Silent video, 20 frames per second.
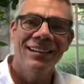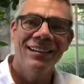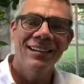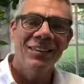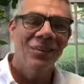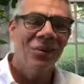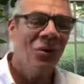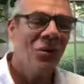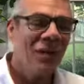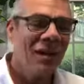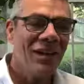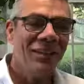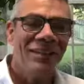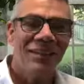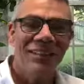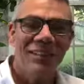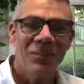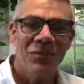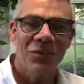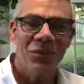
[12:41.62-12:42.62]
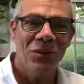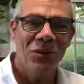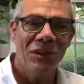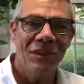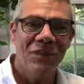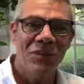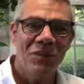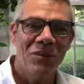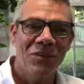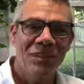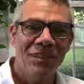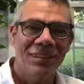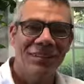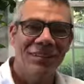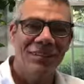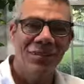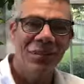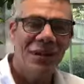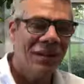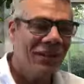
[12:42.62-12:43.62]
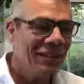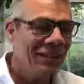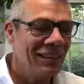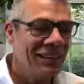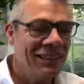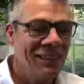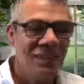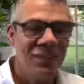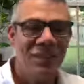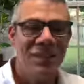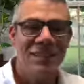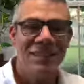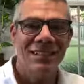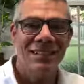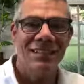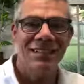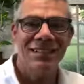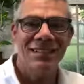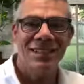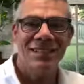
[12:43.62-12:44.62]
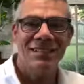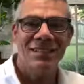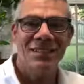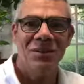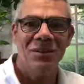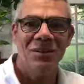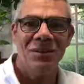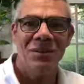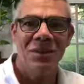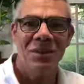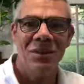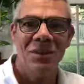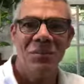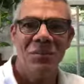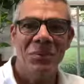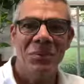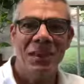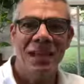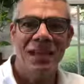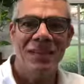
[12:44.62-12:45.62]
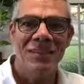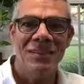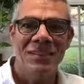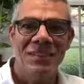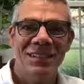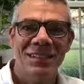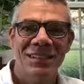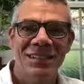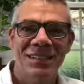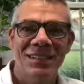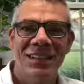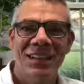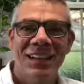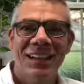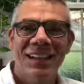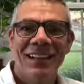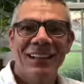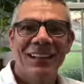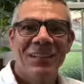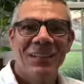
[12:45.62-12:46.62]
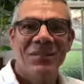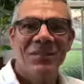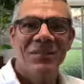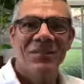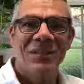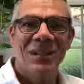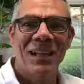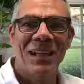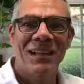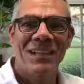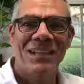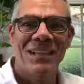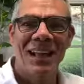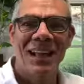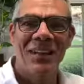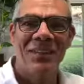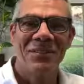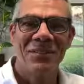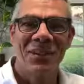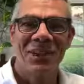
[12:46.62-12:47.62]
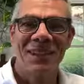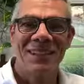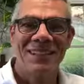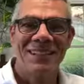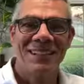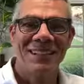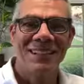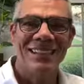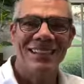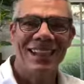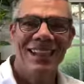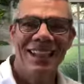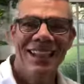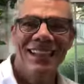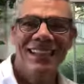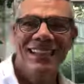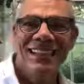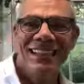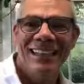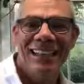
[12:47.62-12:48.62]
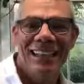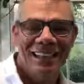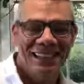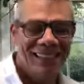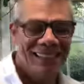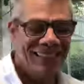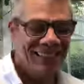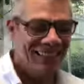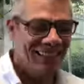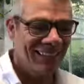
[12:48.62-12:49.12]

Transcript: go out and live your energy. Go out and live the success that was already flashed into. Not the flash. Yes.